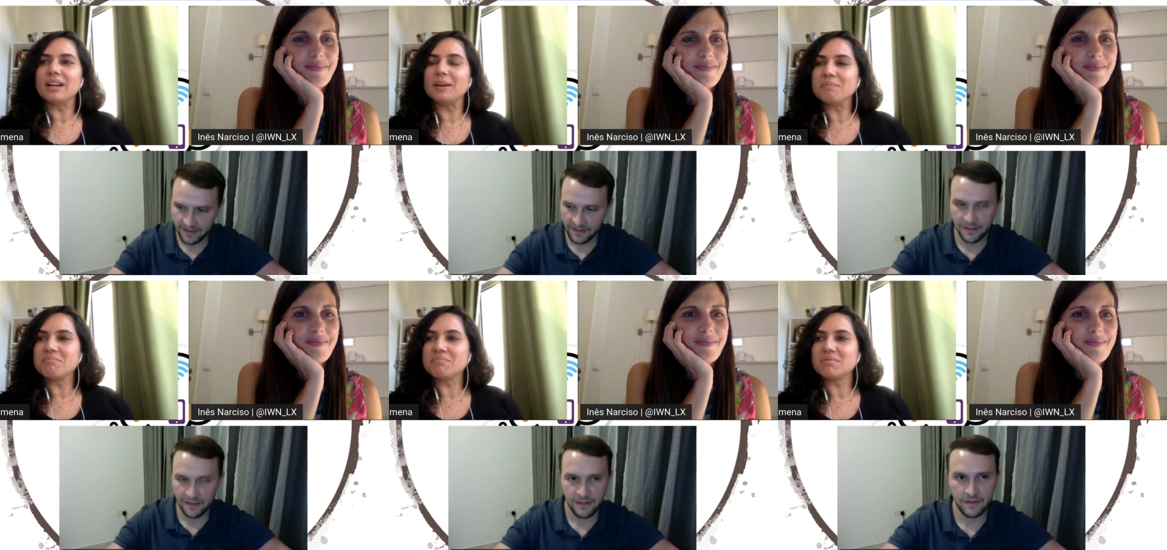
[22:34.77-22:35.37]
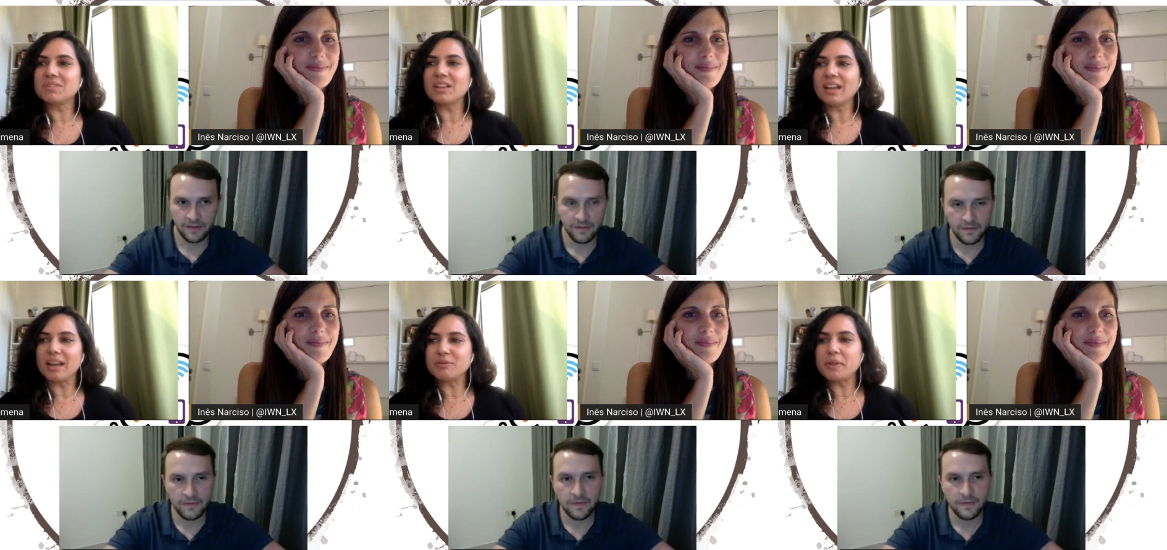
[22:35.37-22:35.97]
Speaker 1: um
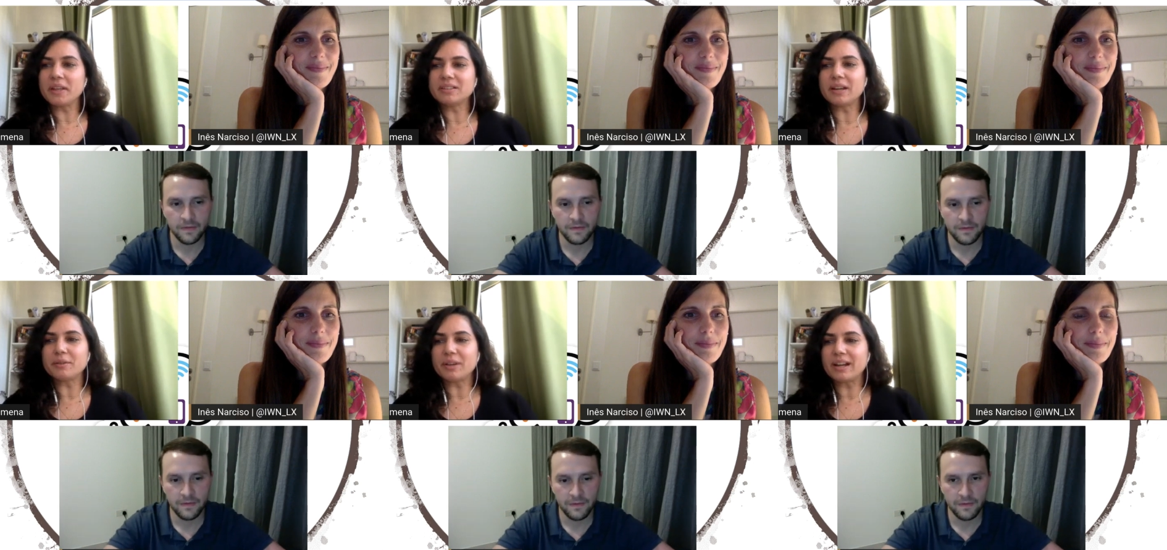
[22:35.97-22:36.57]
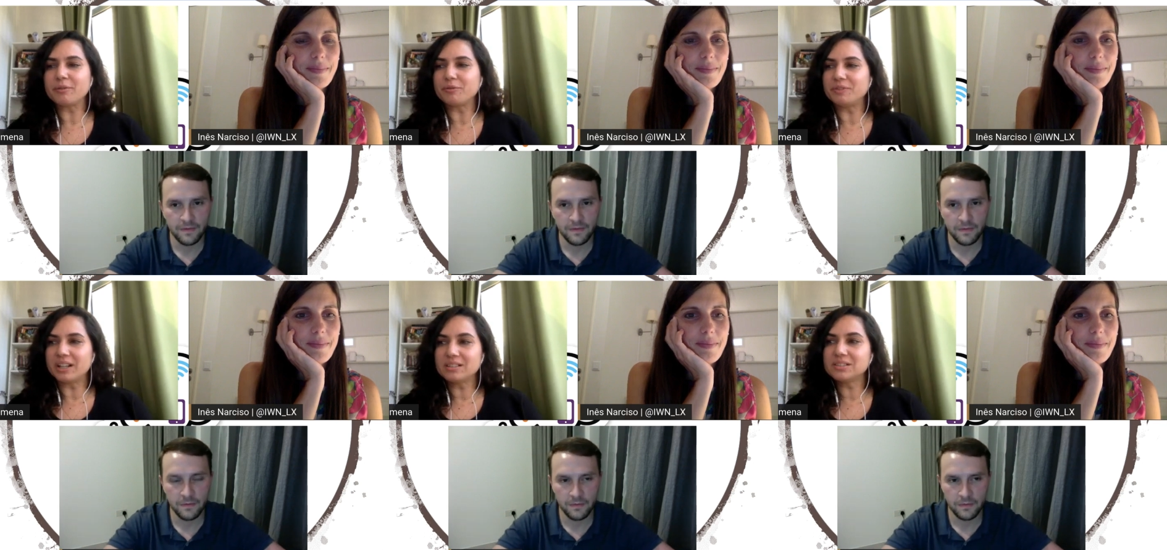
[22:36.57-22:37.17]
everything that I've
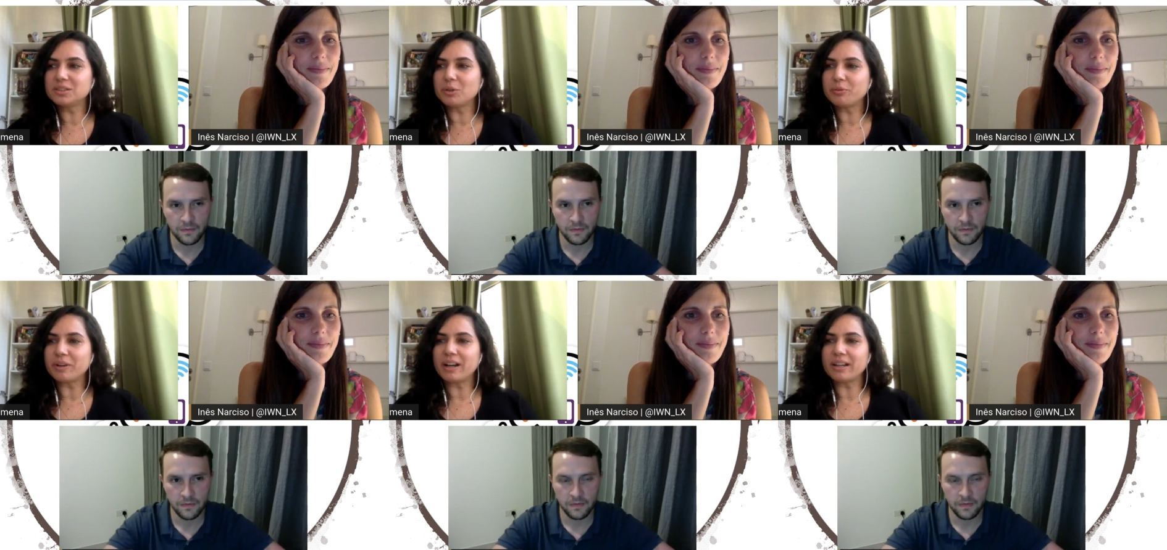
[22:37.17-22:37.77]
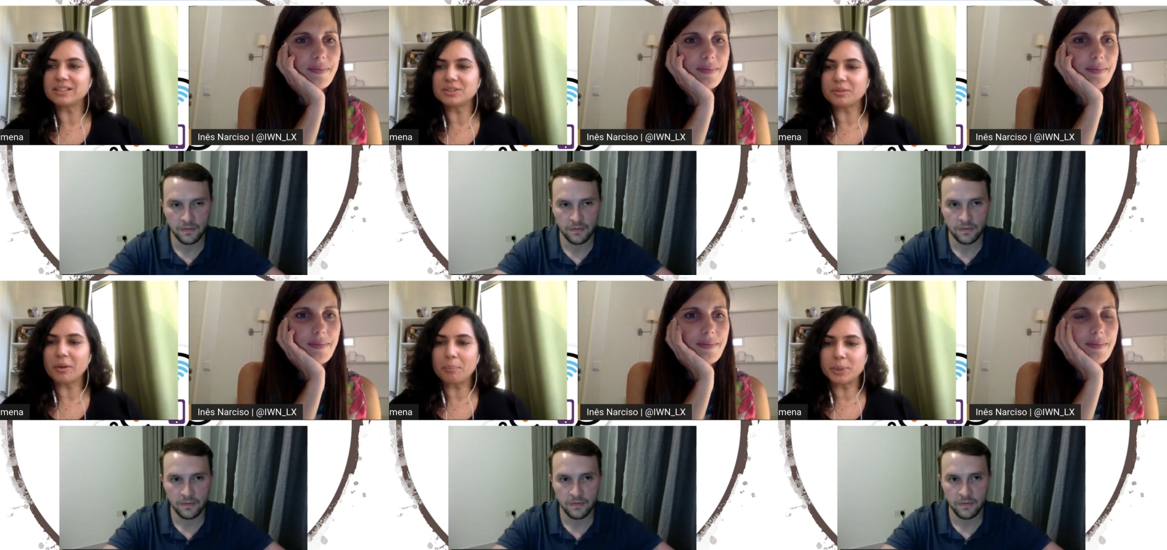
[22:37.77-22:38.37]
done so far, it's
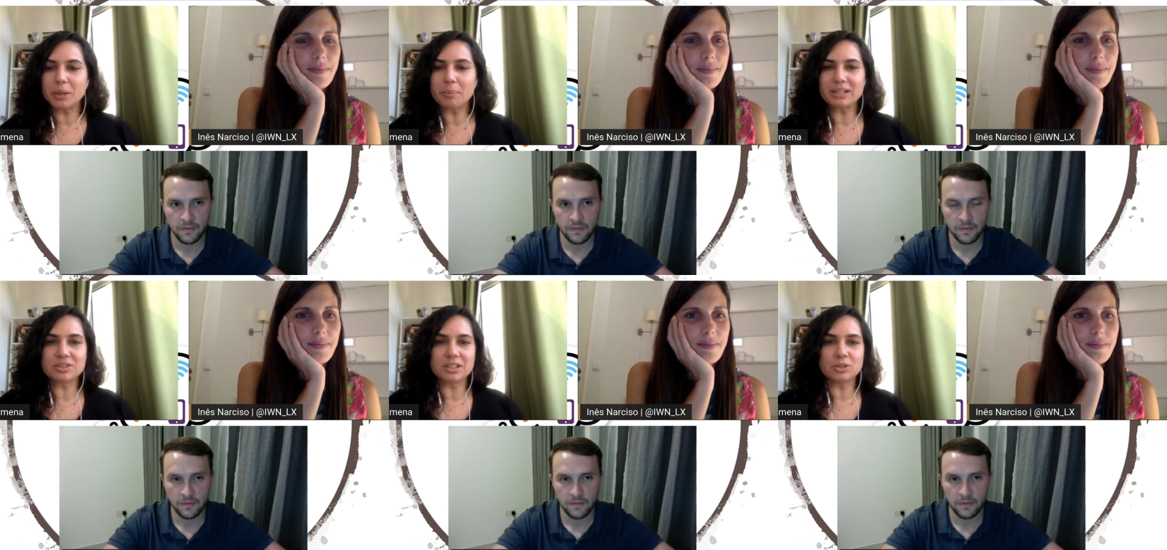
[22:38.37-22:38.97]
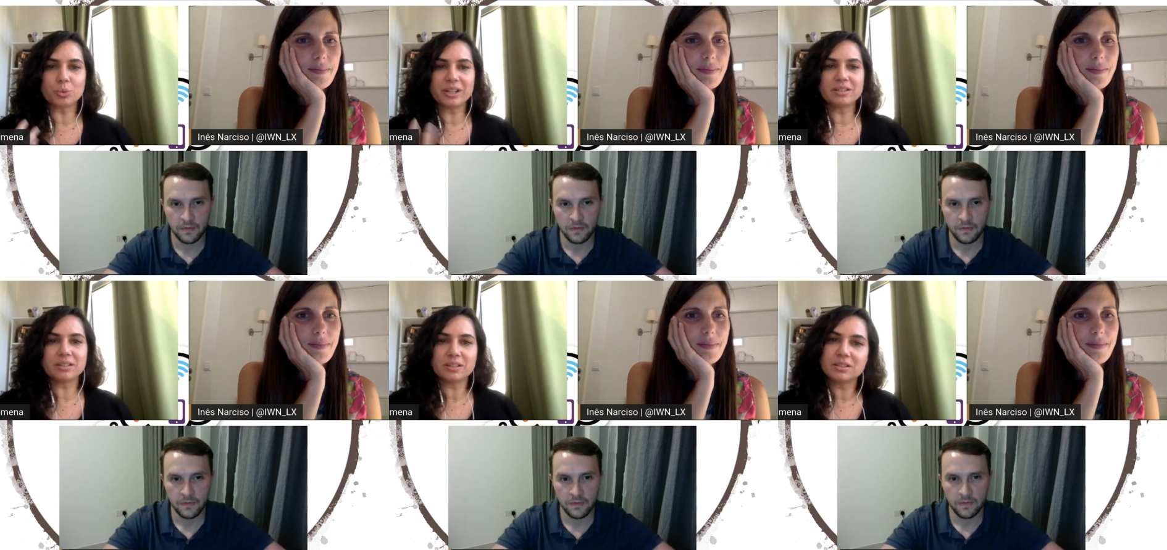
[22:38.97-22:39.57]
uh, pretty much
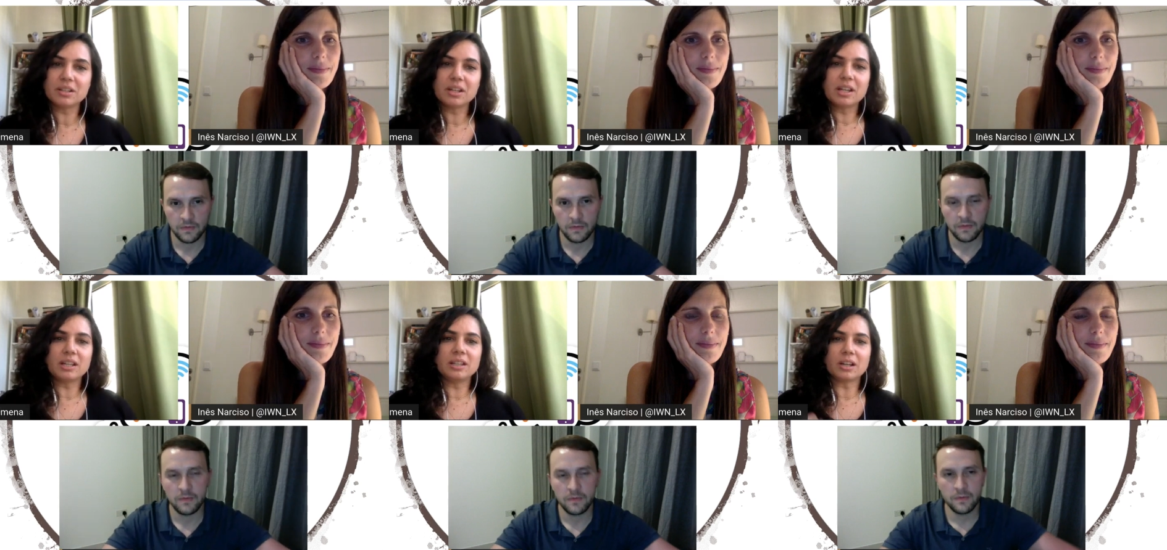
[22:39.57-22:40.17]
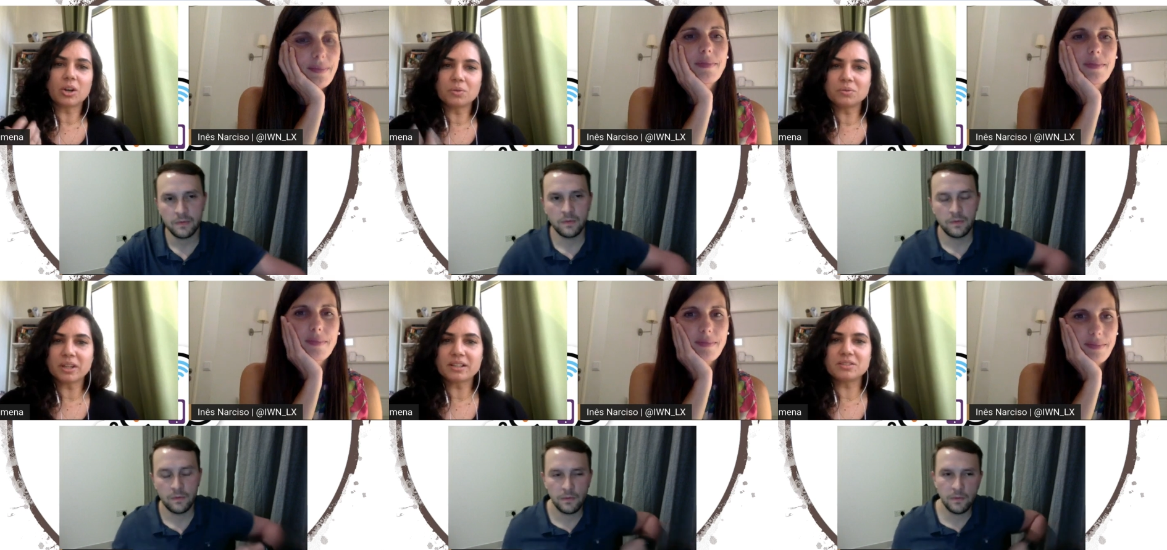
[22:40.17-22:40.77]
situated in a
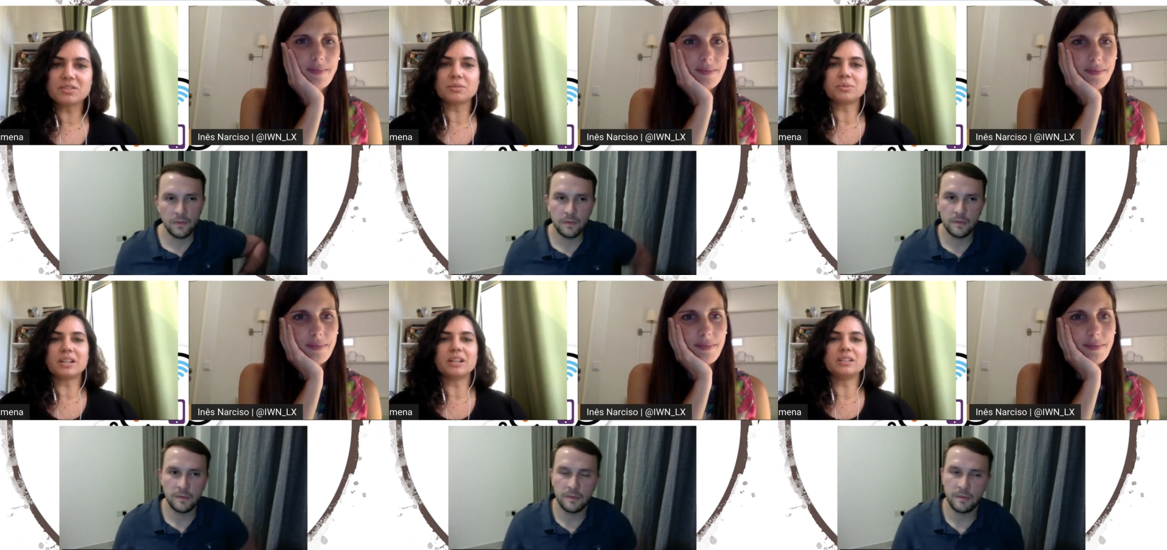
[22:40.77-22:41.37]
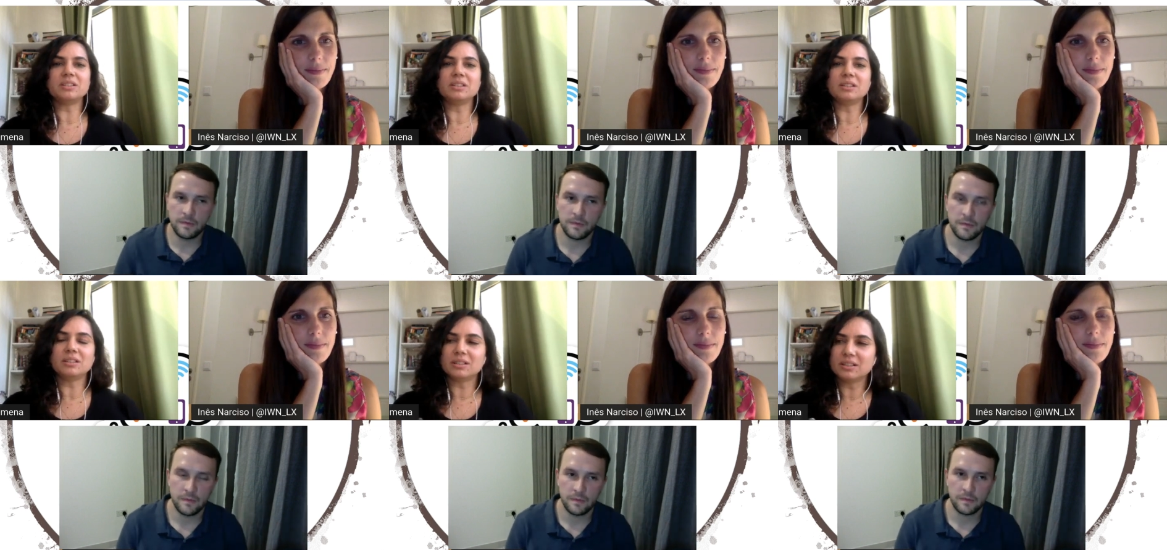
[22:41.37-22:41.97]
context, mm. right?
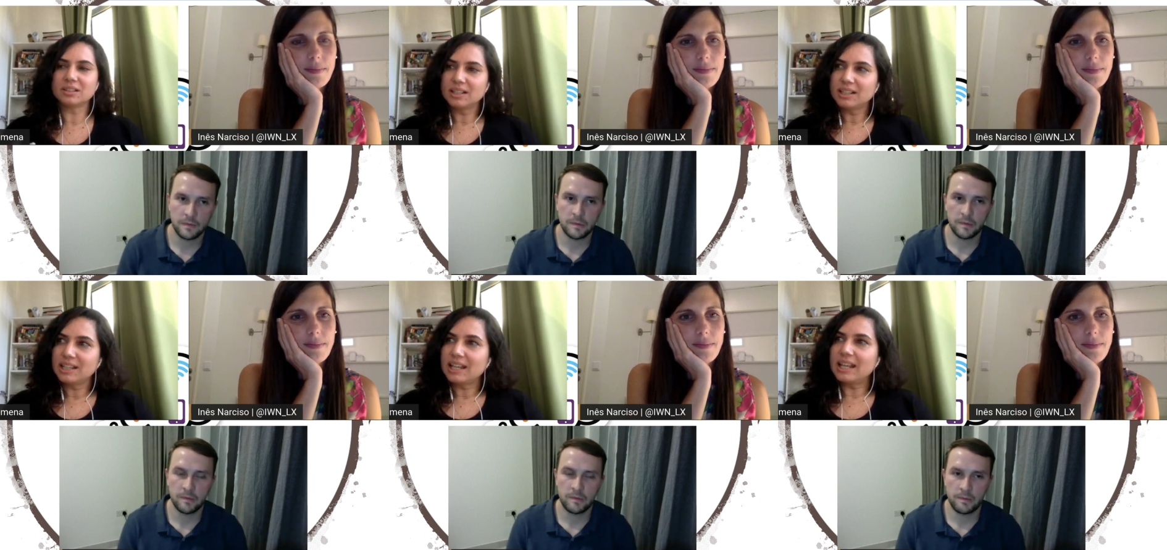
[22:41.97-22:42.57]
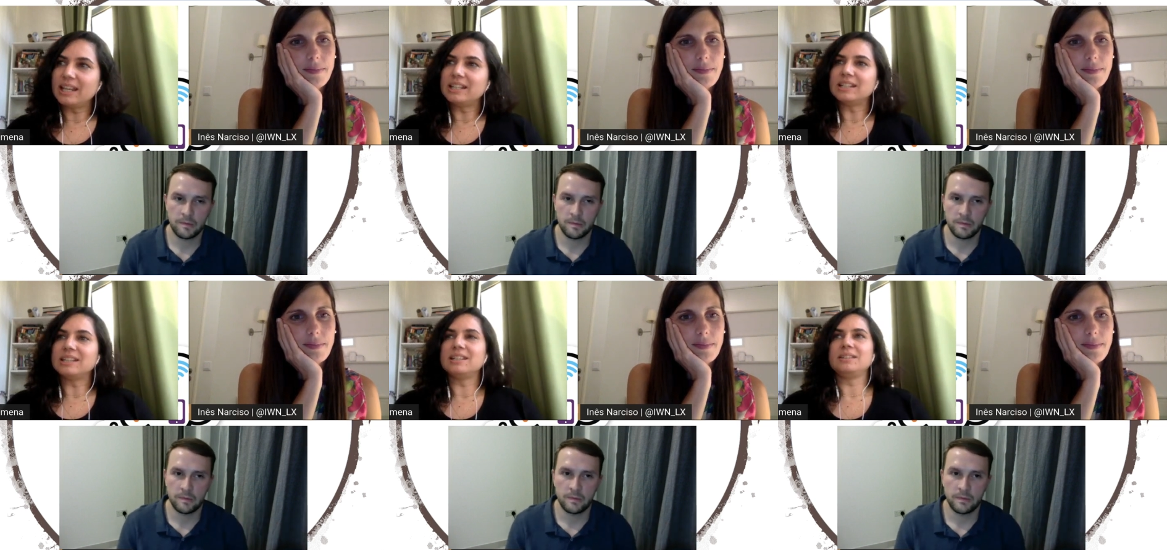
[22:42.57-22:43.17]
In in
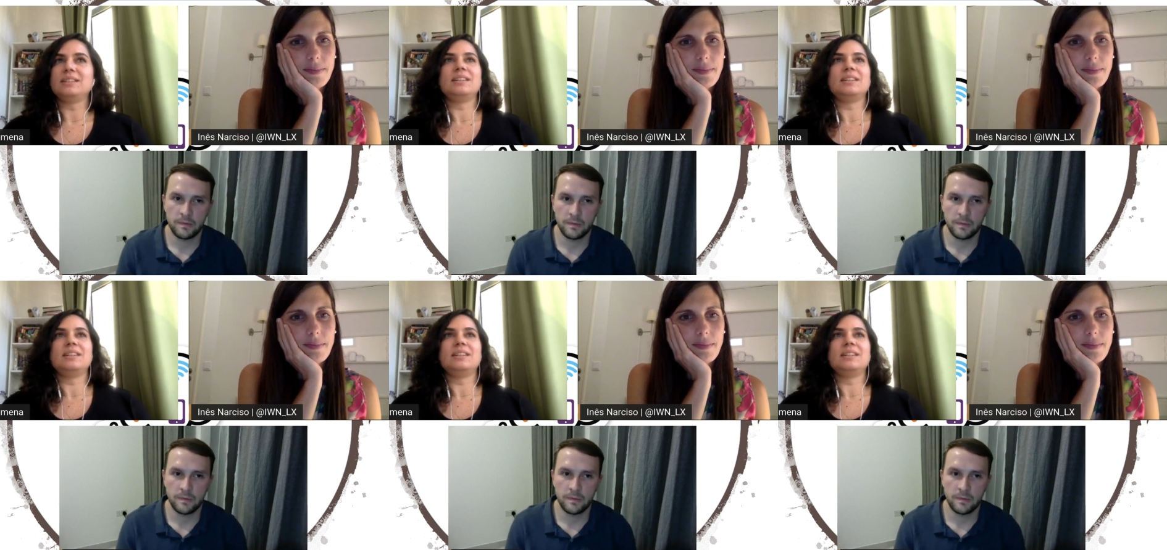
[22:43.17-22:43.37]
uh,